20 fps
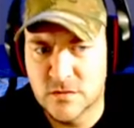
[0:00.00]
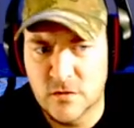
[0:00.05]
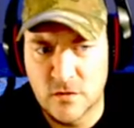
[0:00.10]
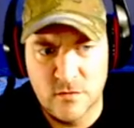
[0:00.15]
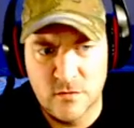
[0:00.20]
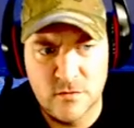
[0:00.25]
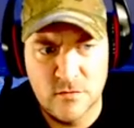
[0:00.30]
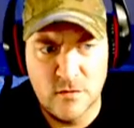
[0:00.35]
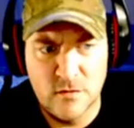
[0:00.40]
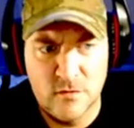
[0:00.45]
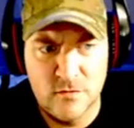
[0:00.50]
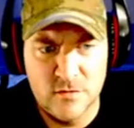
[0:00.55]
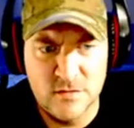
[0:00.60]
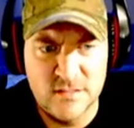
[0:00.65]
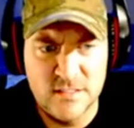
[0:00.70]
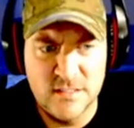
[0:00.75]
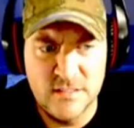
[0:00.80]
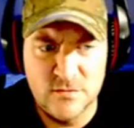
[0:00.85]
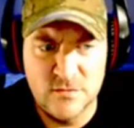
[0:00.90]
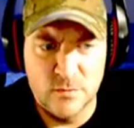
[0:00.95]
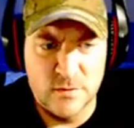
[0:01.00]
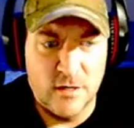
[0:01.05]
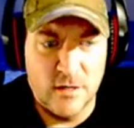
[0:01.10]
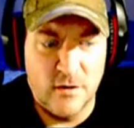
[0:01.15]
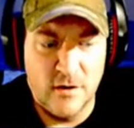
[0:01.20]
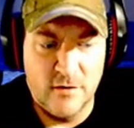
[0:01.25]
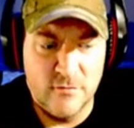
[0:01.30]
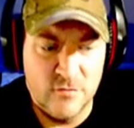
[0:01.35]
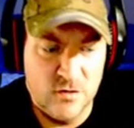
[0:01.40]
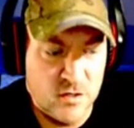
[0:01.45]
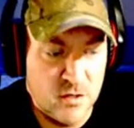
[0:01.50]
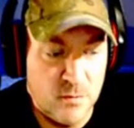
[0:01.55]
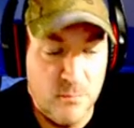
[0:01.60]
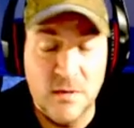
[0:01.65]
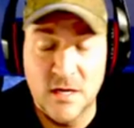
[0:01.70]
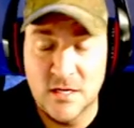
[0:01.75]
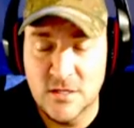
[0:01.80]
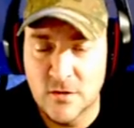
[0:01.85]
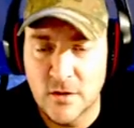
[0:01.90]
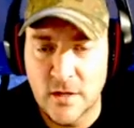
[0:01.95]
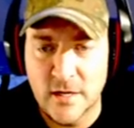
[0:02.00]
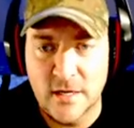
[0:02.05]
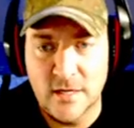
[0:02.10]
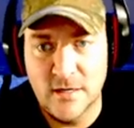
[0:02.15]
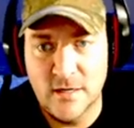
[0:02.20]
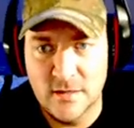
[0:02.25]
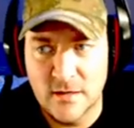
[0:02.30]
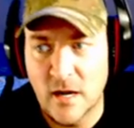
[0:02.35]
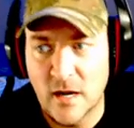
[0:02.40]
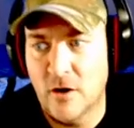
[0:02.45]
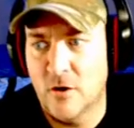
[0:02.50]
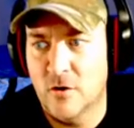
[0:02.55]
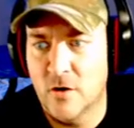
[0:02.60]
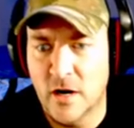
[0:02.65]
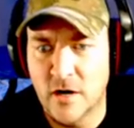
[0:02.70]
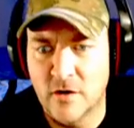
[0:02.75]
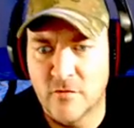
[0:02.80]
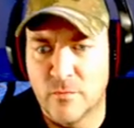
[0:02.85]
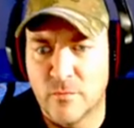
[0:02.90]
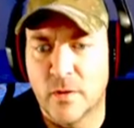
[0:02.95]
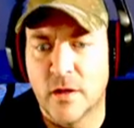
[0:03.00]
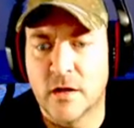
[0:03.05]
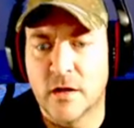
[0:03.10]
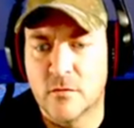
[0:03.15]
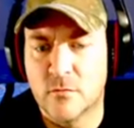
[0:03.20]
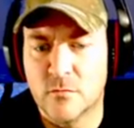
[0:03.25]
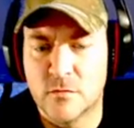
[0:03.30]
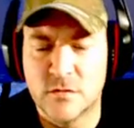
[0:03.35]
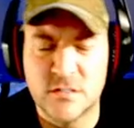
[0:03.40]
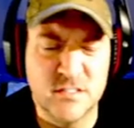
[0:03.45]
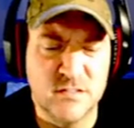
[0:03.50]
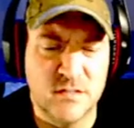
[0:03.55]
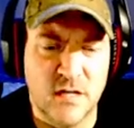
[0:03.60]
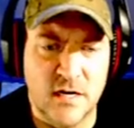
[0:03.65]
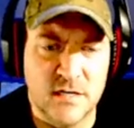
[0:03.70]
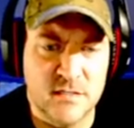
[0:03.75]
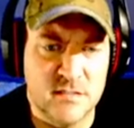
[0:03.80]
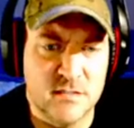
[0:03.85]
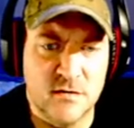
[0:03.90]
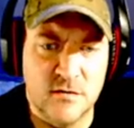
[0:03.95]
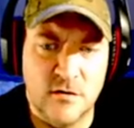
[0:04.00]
on the seas without having to commit to like an entire night of playing, which is nice,